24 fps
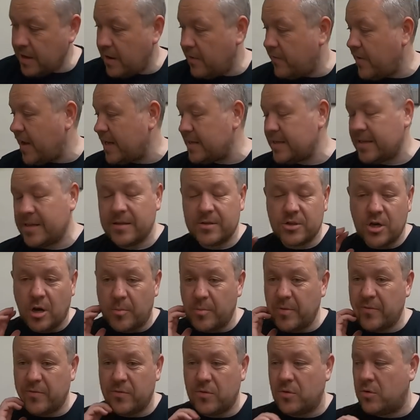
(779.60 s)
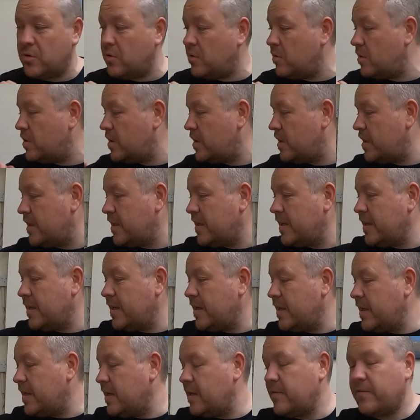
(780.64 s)
I've had it in the shop before.
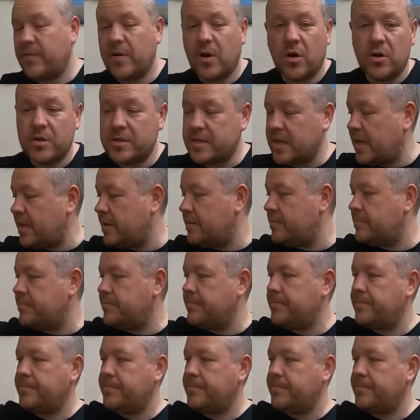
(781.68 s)
Flies out.